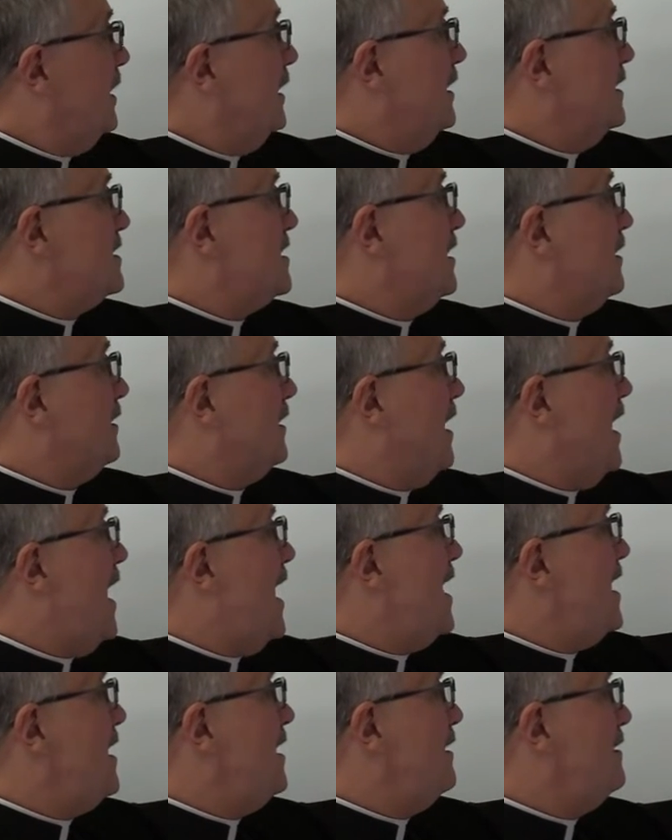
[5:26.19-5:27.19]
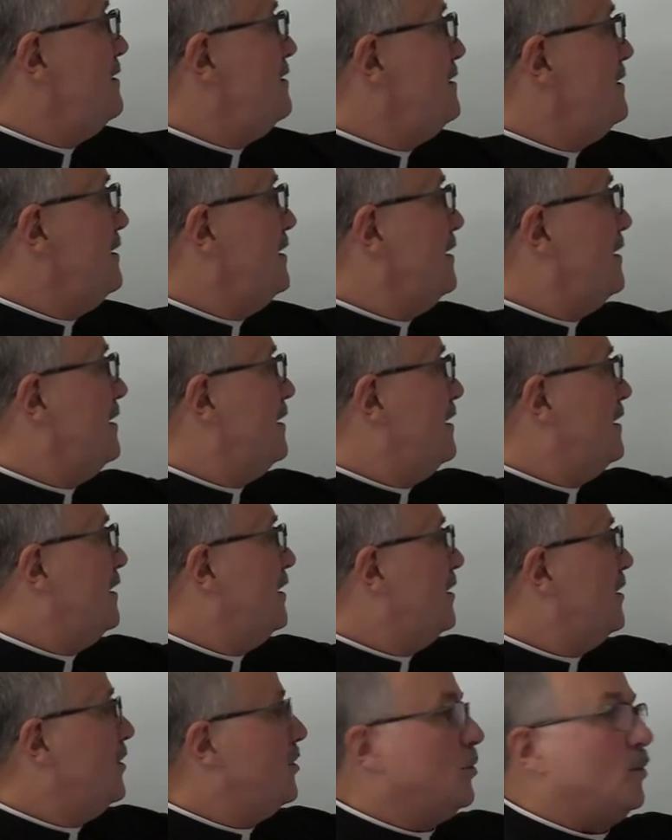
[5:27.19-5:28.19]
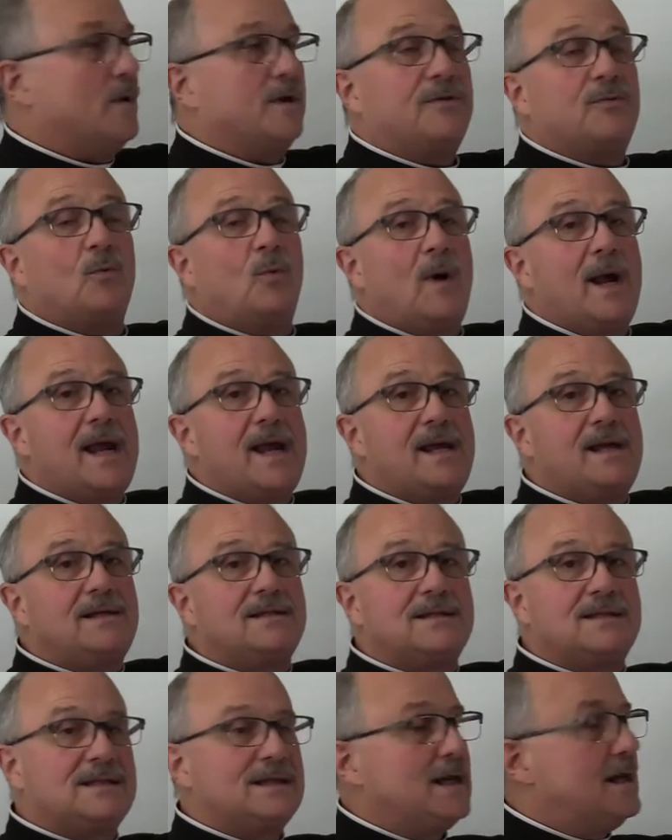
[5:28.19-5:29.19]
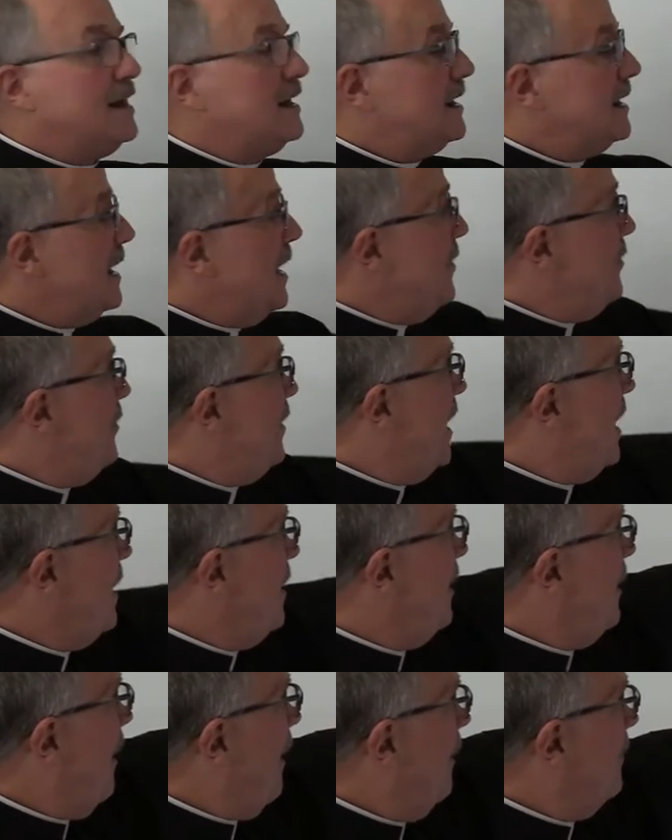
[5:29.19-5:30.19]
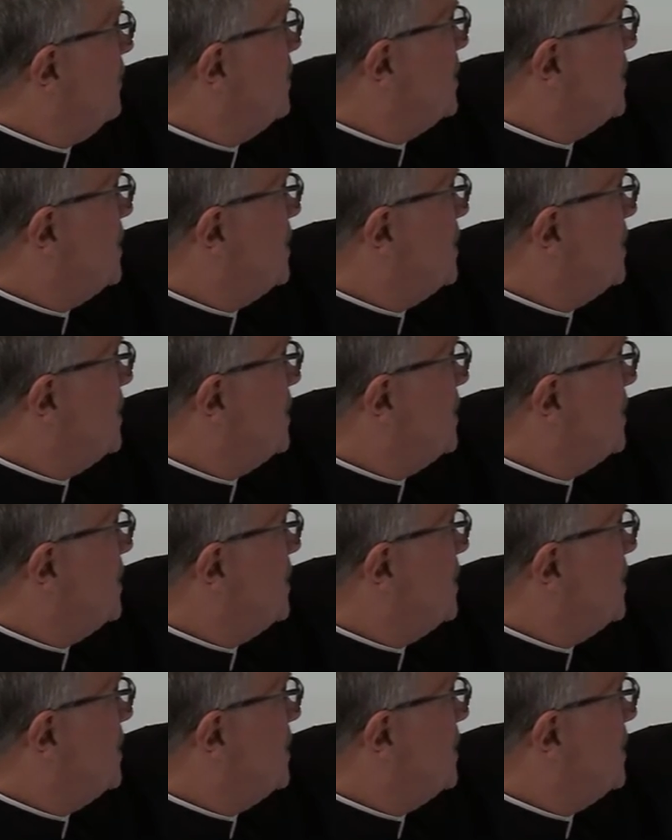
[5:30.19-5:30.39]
is a lion with wings. And then in our